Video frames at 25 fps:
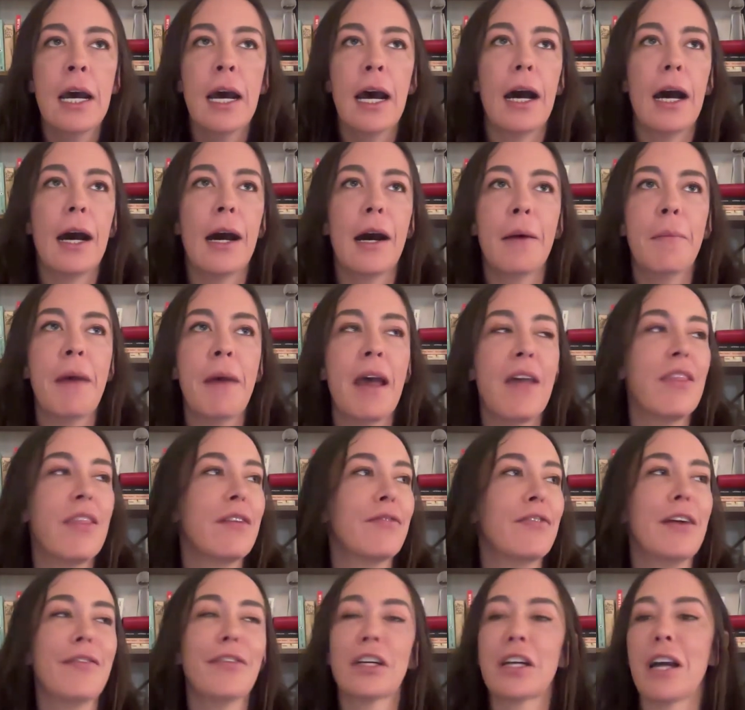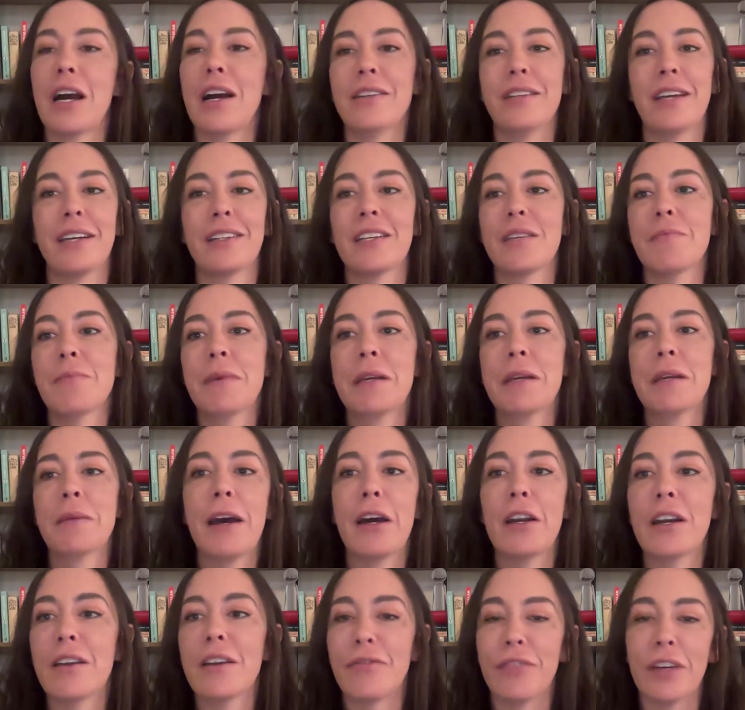And they've never contacted me
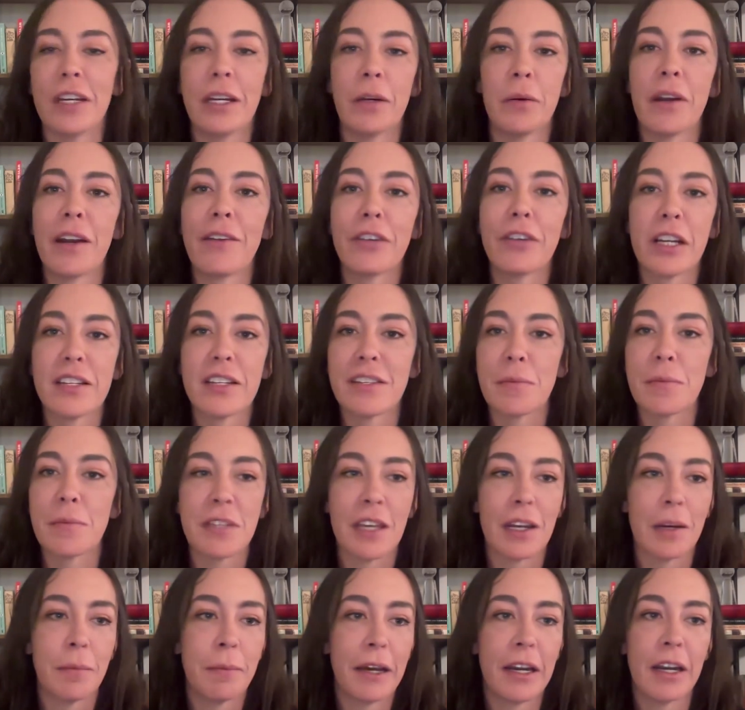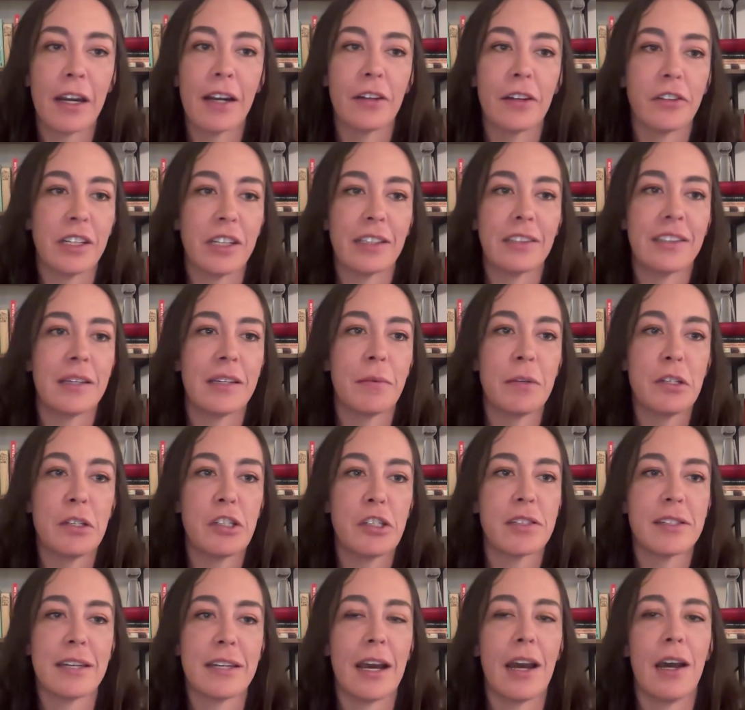about it. If anyone ever gets upset about it, I'll take the
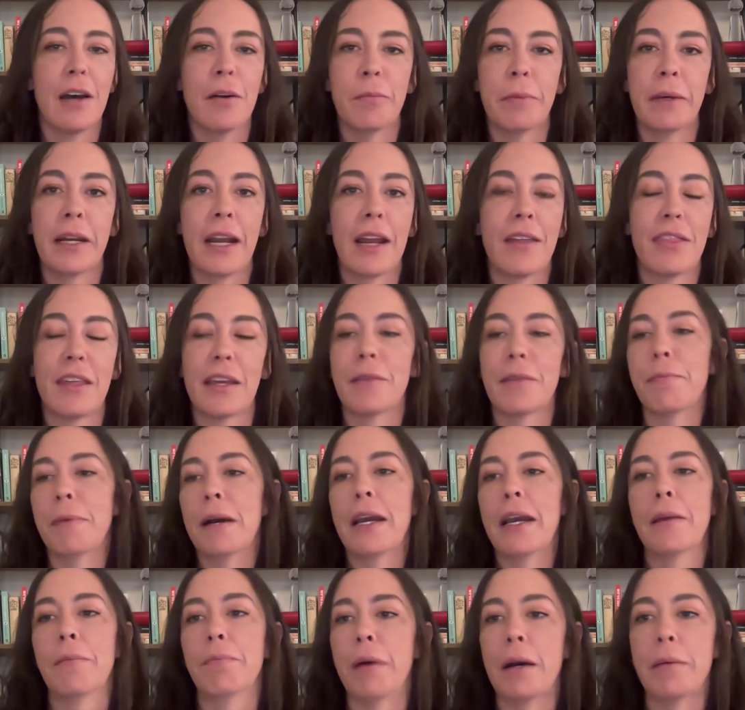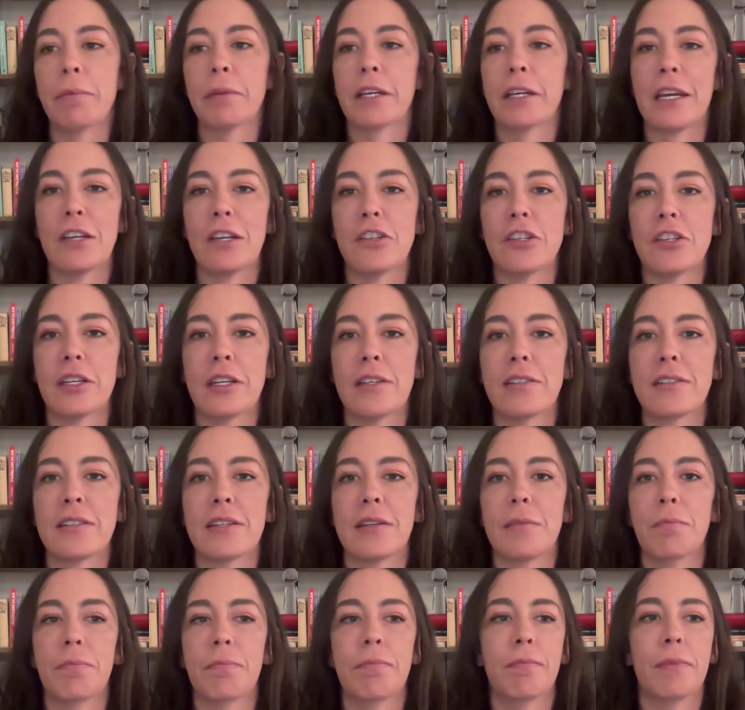images down. But I think my publication
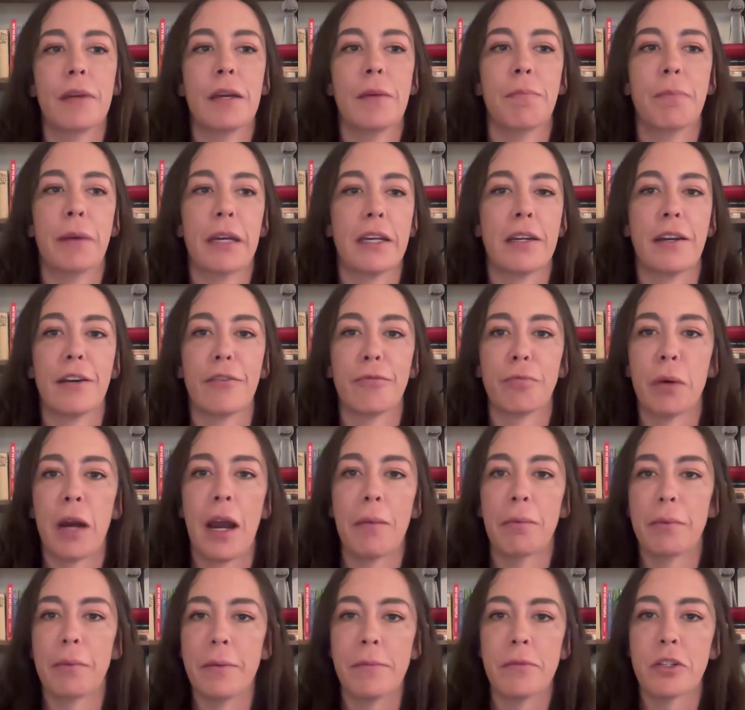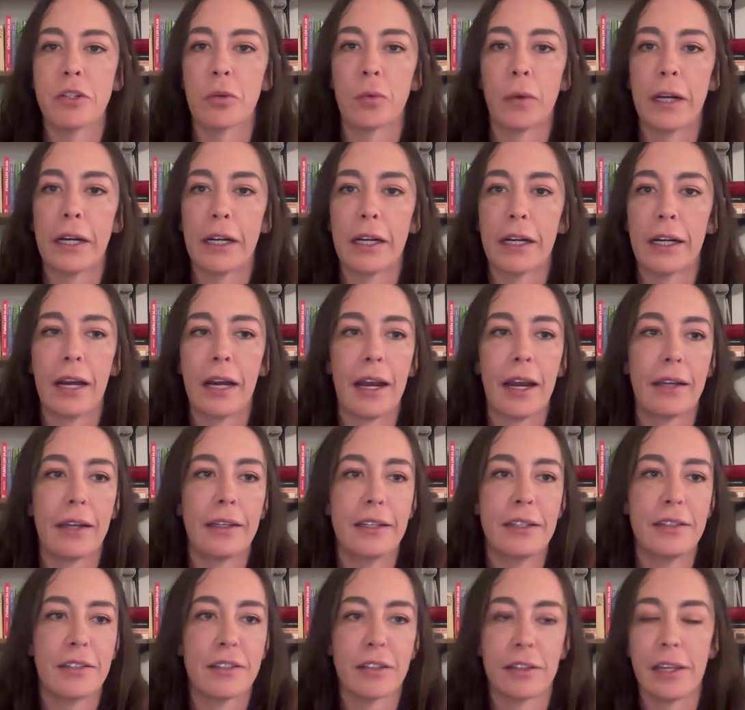isn't a big enough problem to where I
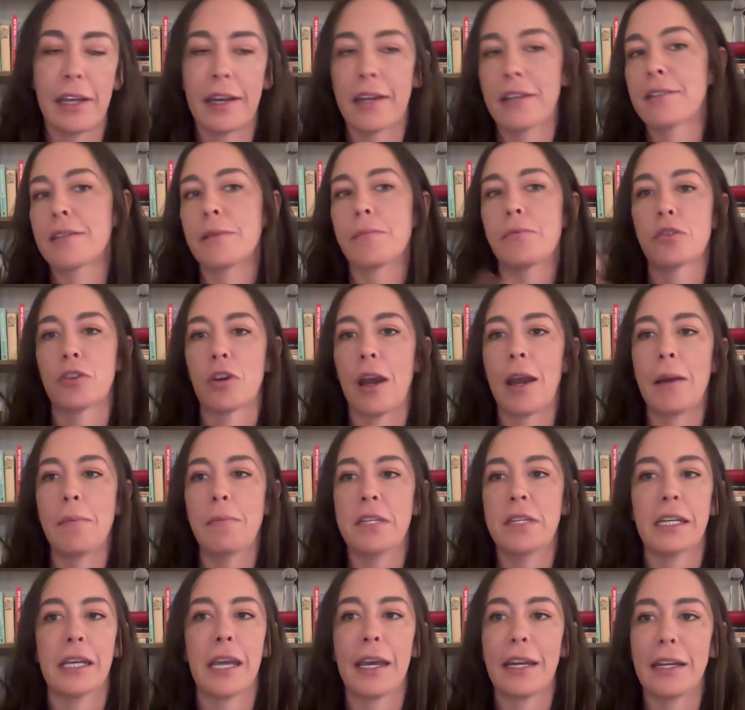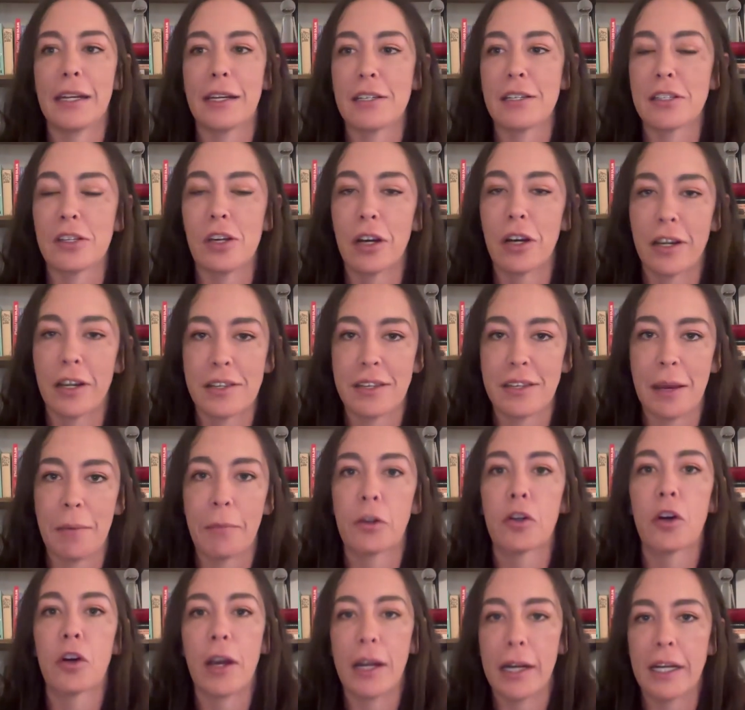need to like subscribe to Getty, as long as I'm
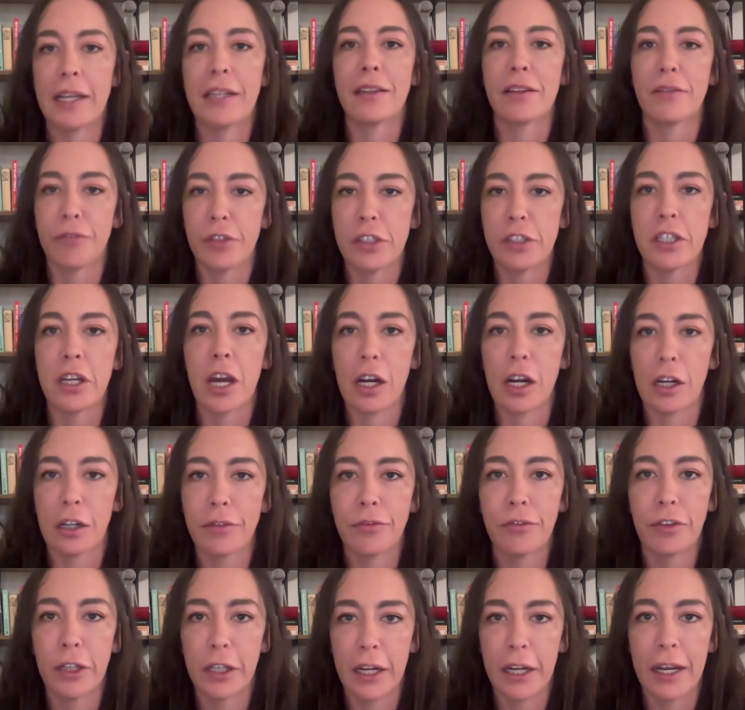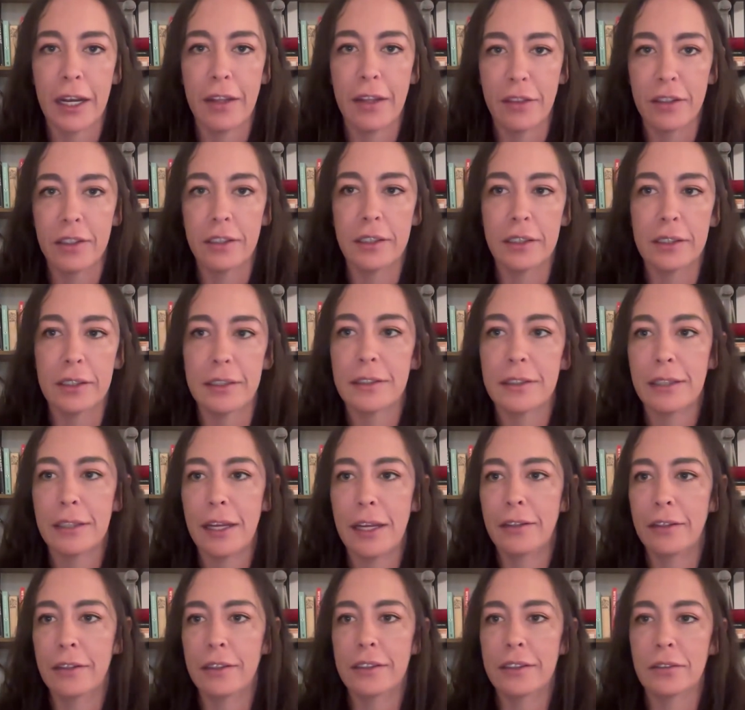crediting the photographer and
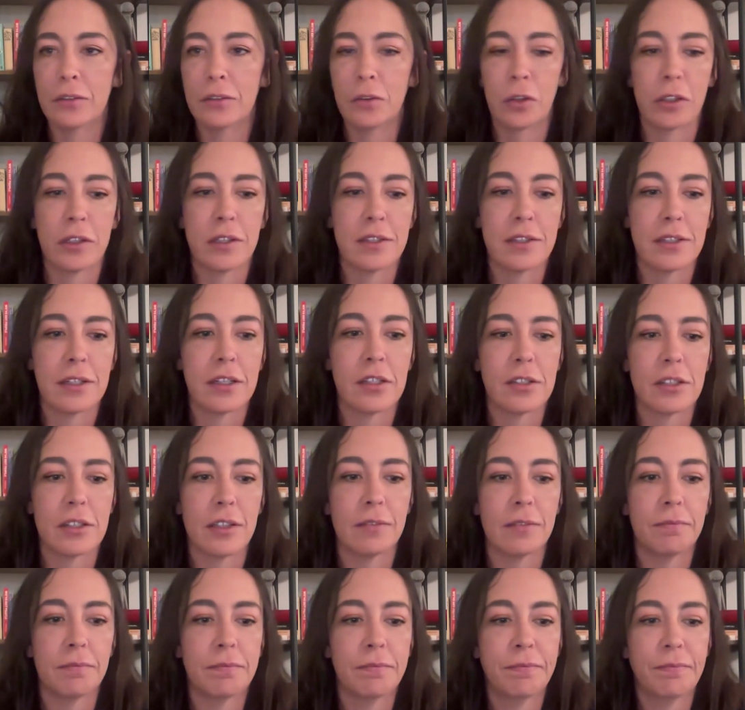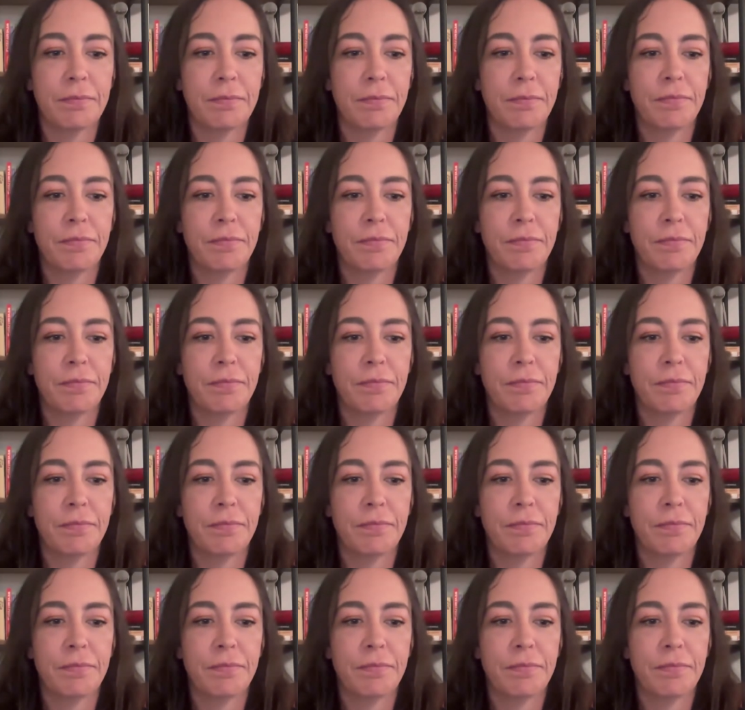the organization.